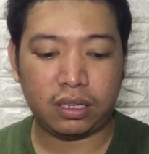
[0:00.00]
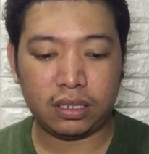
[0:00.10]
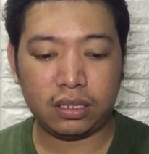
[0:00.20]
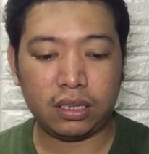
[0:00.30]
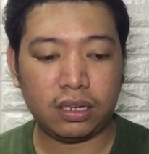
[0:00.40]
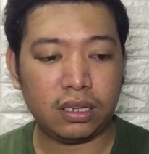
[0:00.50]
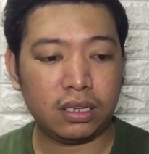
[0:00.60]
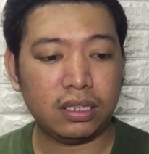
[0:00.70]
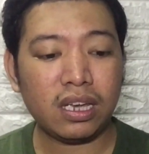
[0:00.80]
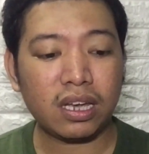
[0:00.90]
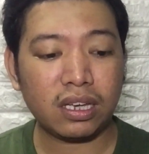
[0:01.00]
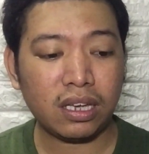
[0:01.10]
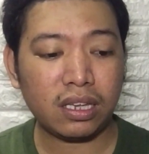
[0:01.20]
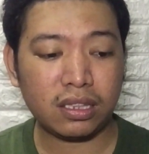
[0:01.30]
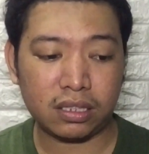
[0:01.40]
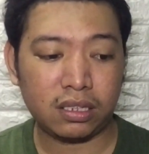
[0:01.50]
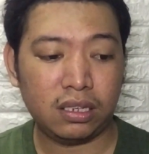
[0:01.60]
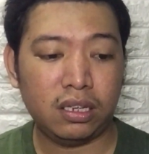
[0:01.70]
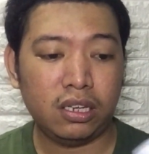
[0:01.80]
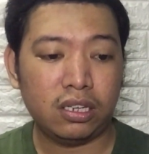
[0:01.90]
And then yeah, again,
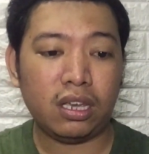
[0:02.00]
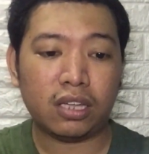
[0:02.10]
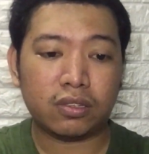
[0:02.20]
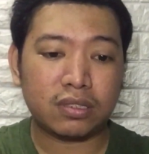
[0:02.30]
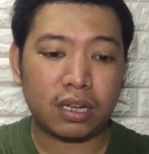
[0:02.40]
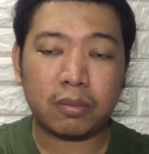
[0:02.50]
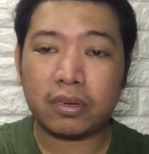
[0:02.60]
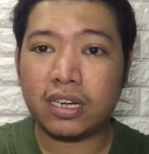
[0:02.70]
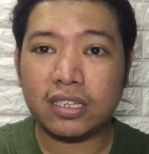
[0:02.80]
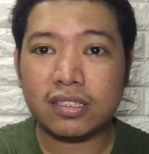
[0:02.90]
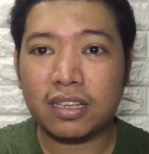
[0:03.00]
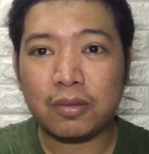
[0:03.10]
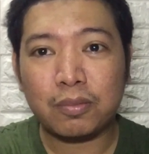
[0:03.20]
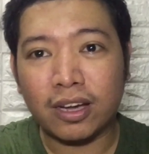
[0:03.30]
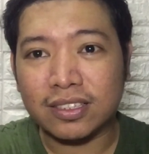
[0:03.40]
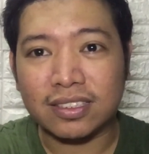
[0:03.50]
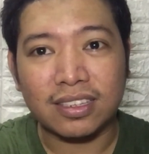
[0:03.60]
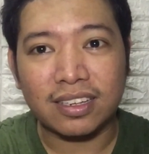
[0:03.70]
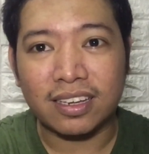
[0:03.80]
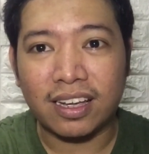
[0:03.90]
yeah, to summarize the
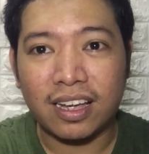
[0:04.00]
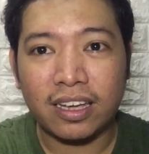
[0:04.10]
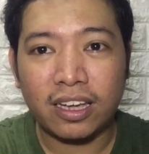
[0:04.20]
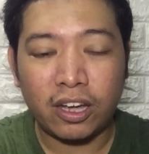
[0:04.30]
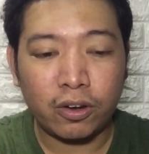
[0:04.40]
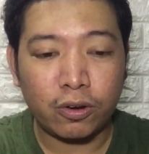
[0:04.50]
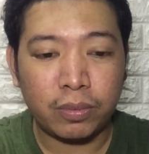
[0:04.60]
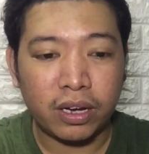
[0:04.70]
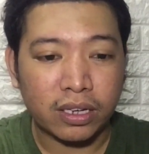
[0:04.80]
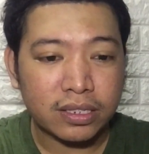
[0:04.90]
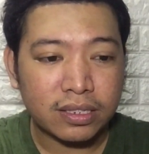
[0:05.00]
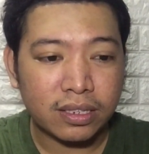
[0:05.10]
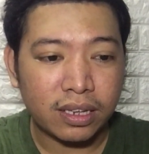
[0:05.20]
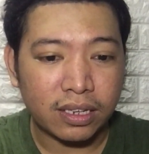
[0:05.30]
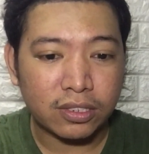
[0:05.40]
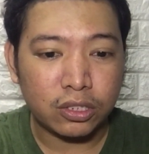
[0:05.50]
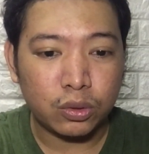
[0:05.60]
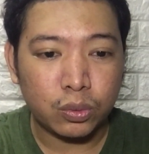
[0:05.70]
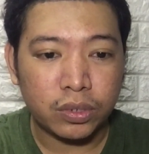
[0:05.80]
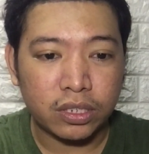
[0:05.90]
unboxing, I hope, guys, that
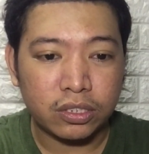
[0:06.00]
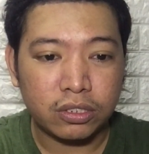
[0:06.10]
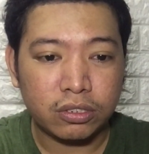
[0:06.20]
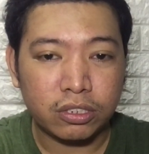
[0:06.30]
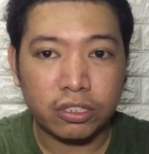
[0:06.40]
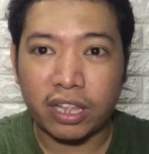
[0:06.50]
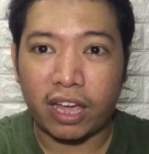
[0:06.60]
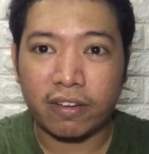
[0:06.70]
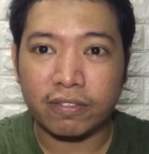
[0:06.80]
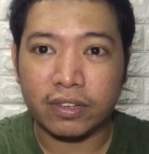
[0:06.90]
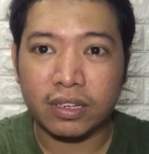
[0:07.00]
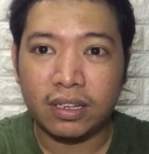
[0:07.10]
you will have